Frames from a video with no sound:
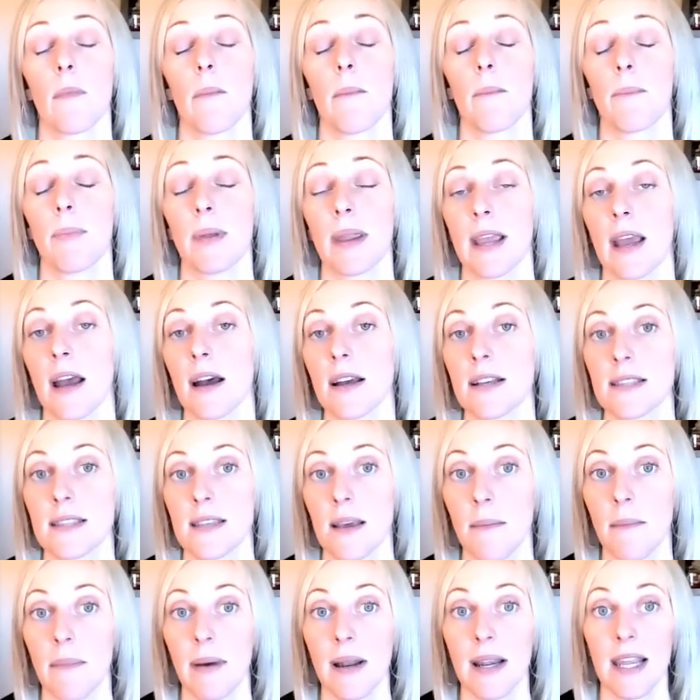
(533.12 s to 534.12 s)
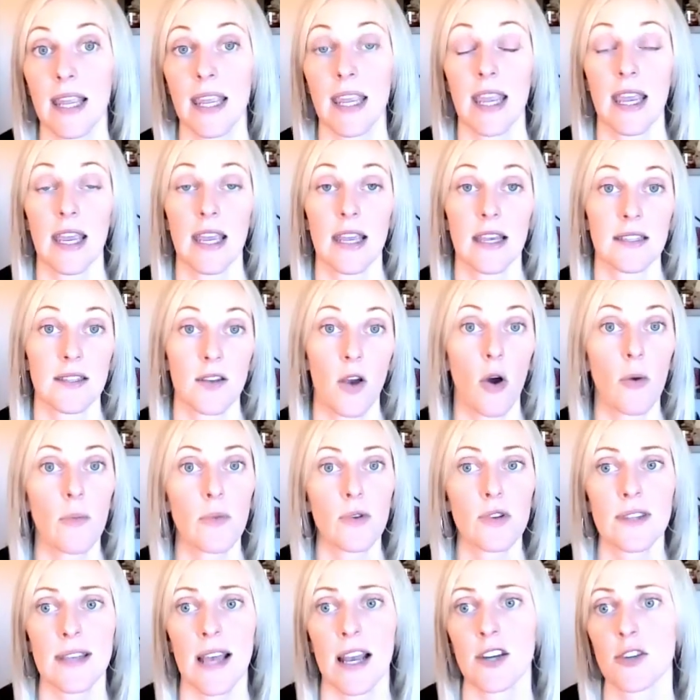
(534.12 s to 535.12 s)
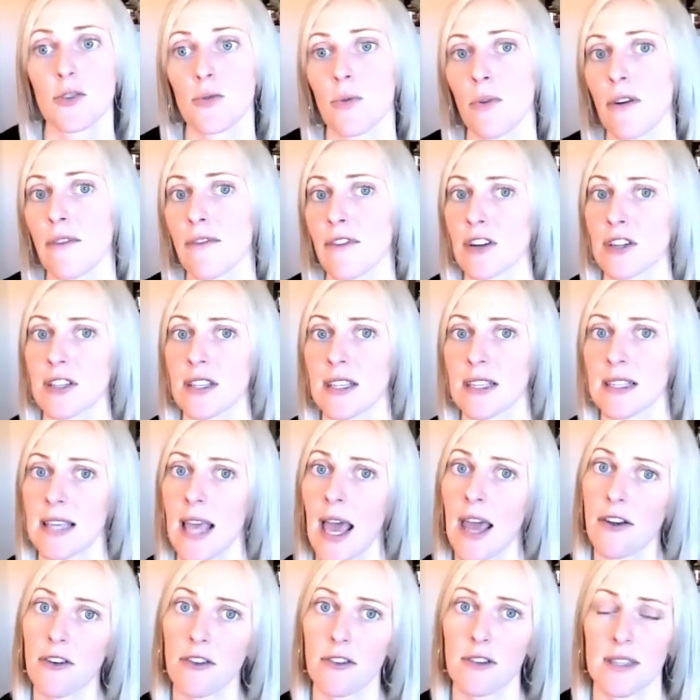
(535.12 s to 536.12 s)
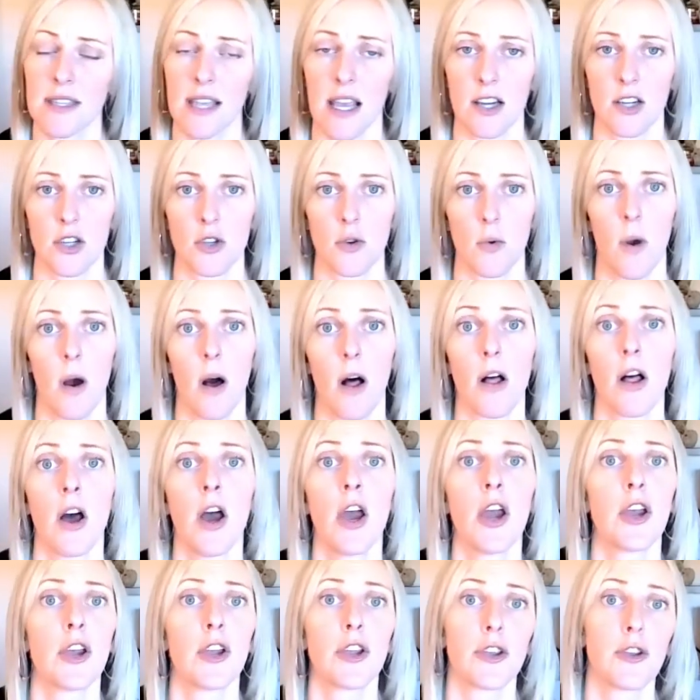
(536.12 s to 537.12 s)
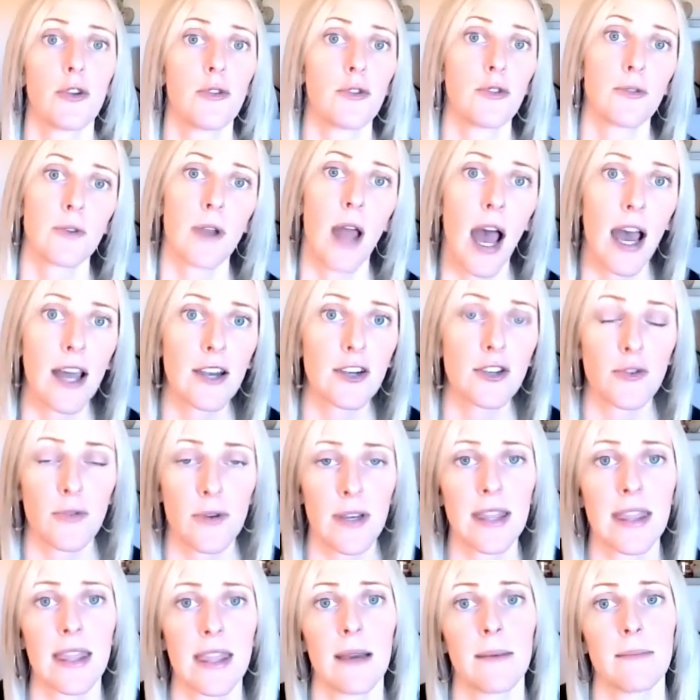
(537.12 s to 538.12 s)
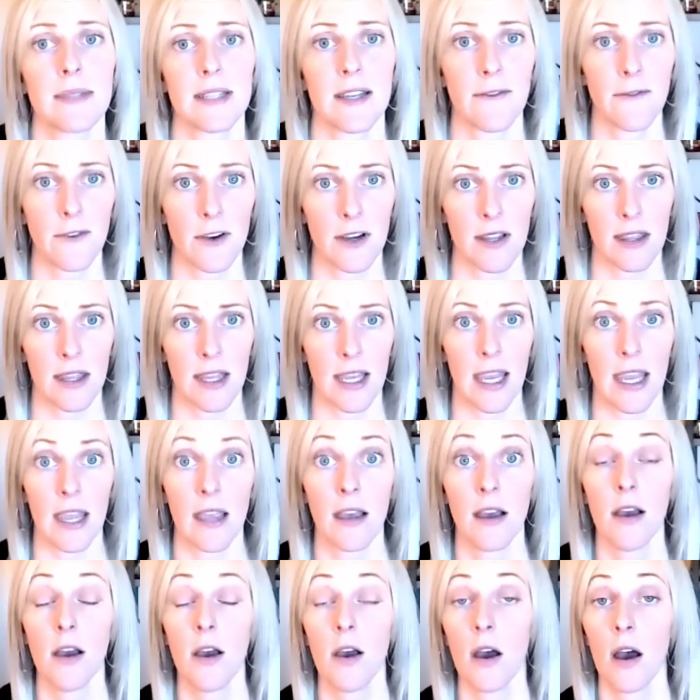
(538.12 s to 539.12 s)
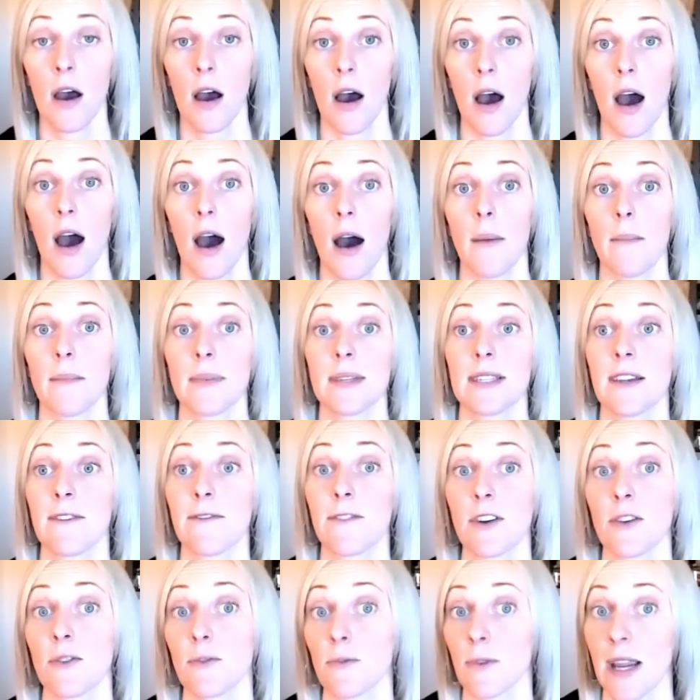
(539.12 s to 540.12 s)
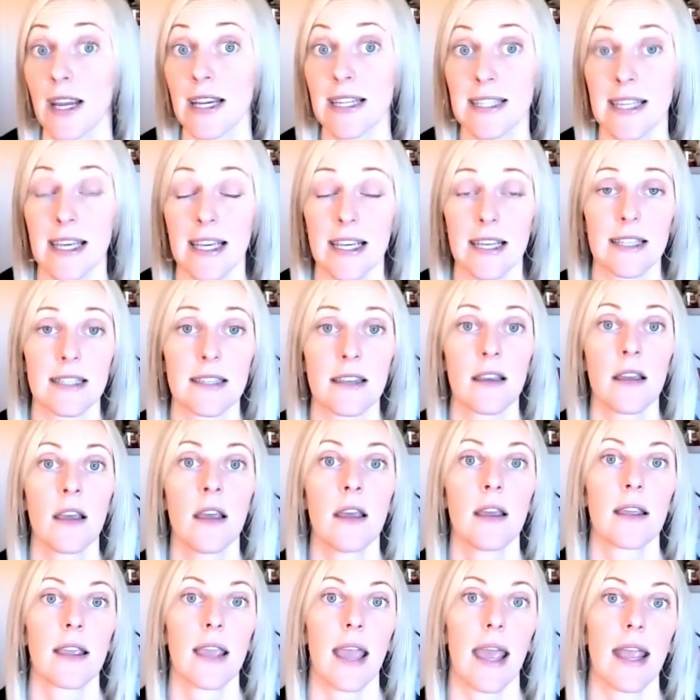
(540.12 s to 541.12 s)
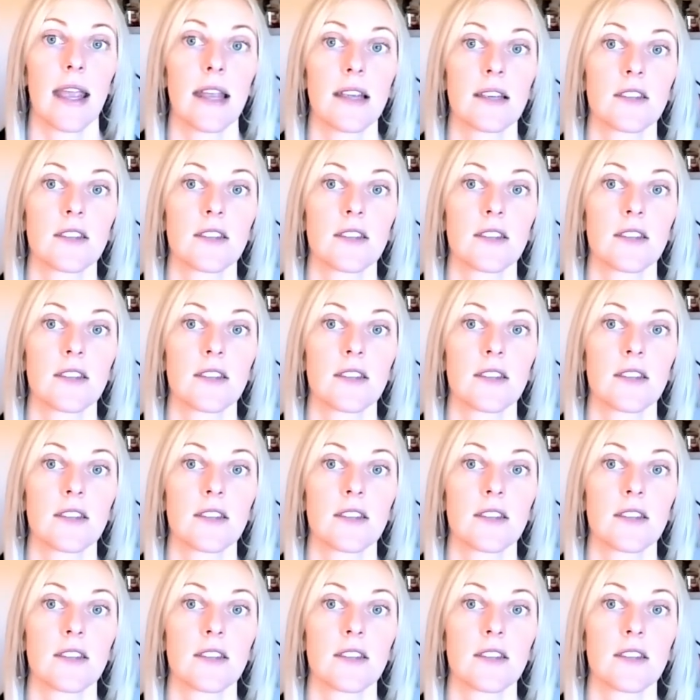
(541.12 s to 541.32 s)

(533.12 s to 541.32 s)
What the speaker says: Because somebody is homosexual versus heterosexual, you do not treat them differently. Different races, okay?